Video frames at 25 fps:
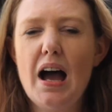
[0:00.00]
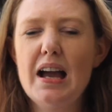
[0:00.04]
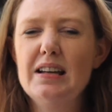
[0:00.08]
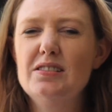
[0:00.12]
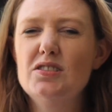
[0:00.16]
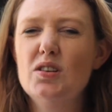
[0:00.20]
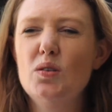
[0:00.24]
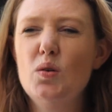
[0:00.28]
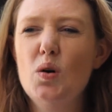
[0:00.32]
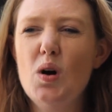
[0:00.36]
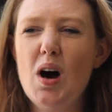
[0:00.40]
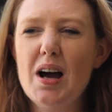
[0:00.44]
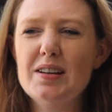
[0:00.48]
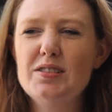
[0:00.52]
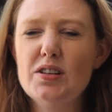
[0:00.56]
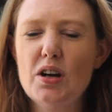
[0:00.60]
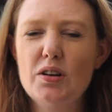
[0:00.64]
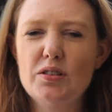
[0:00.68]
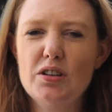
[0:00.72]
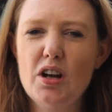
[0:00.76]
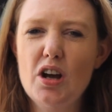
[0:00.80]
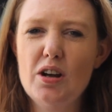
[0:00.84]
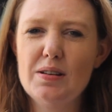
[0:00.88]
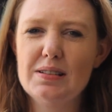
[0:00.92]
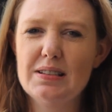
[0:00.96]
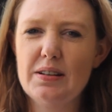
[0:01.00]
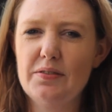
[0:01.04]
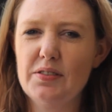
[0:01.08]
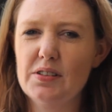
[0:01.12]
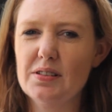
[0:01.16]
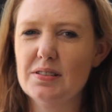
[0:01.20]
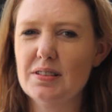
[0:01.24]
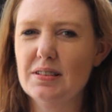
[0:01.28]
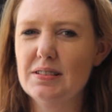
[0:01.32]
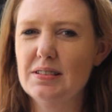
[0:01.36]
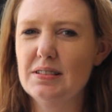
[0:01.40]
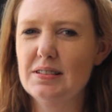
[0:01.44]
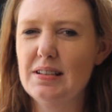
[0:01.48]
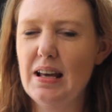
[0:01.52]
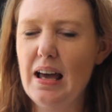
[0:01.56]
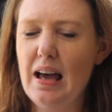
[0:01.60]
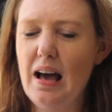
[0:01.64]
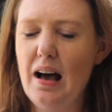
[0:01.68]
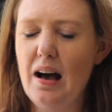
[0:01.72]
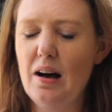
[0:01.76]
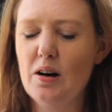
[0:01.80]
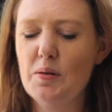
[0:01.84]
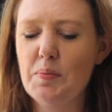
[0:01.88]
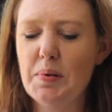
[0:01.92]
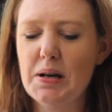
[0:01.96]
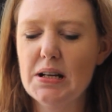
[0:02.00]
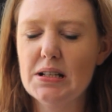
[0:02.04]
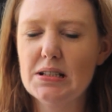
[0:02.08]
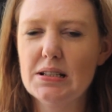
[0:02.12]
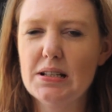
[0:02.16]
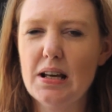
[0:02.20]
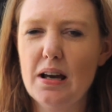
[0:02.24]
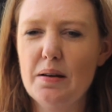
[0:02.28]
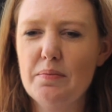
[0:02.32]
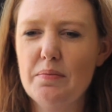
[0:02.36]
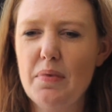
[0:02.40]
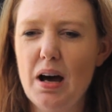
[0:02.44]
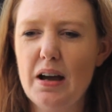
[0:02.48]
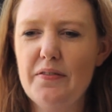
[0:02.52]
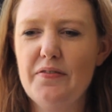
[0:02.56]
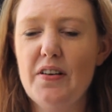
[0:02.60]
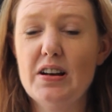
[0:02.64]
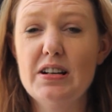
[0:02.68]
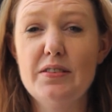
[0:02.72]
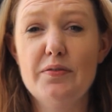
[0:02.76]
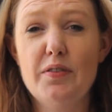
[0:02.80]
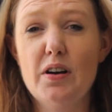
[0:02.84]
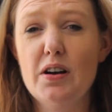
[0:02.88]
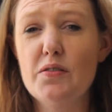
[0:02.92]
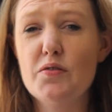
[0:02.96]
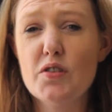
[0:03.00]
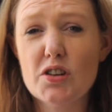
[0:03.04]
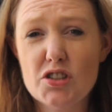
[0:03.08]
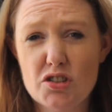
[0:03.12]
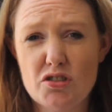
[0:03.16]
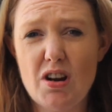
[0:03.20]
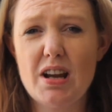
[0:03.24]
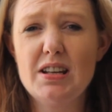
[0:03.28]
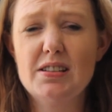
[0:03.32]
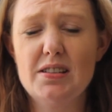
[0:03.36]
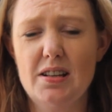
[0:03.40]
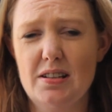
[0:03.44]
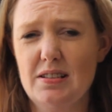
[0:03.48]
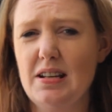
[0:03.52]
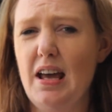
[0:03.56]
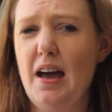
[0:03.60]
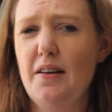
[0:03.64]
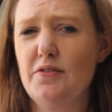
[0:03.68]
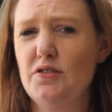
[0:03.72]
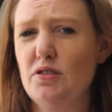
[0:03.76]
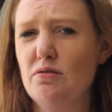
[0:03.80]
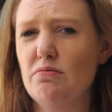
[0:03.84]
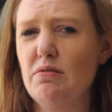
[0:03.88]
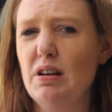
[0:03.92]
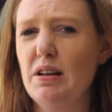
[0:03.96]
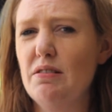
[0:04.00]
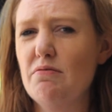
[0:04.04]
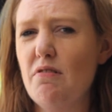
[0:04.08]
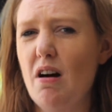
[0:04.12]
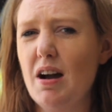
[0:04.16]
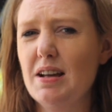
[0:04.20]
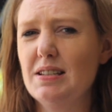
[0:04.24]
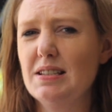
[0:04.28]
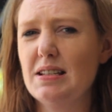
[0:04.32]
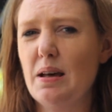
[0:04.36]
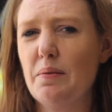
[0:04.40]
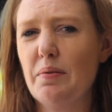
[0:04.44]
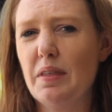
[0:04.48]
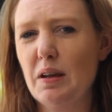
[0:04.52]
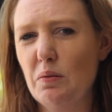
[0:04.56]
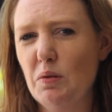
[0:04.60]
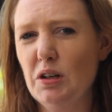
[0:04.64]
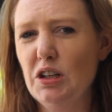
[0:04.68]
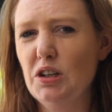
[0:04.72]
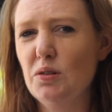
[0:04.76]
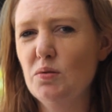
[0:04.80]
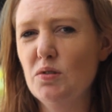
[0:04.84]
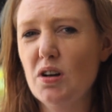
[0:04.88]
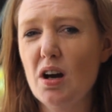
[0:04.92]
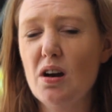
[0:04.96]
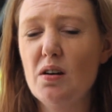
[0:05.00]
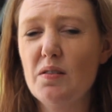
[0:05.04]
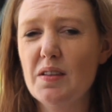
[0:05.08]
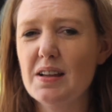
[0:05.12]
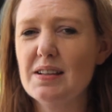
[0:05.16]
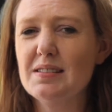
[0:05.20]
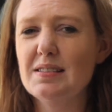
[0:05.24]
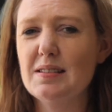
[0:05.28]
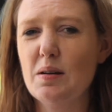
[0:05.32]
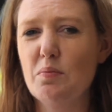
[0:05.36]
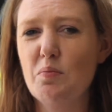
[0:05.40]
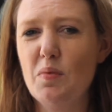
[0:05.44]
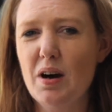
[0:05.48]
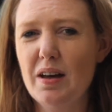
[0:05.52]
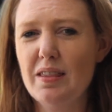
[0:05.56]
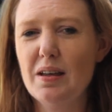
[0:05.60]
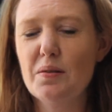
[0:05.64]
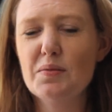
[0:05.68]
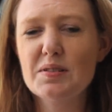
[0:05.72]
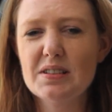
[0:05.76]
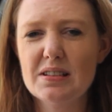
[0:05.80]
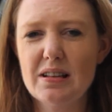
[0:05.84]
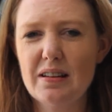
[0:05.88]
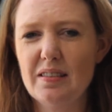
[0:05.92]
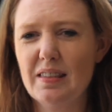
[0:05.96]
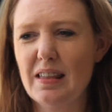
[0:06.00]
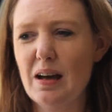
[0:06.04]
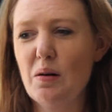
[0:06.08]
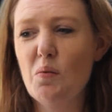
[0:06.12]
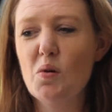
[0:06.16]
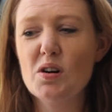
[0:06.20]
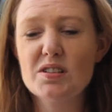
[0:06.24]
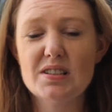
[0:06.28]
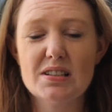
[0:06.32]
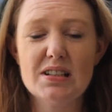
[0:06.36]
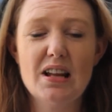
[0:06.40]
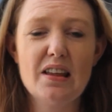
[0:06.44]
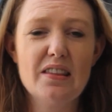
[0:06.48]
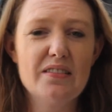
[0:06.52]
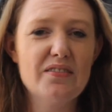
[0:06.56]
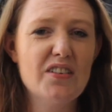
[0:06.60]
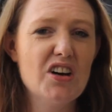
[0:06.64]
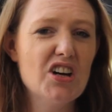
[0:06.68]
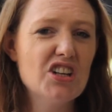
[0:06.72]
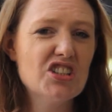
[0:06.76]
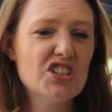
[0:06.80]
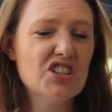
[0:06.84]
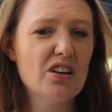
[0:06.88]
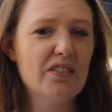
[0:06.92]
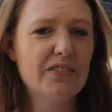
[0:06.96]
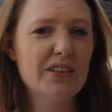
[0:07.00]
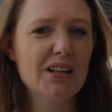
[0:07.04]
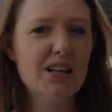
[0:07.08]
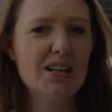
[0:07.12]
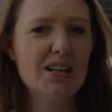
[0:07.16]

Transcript: I don't know, it's difficult to tell, but I find it very frustrating to have to rewrite something when you know that somewhere there was another version of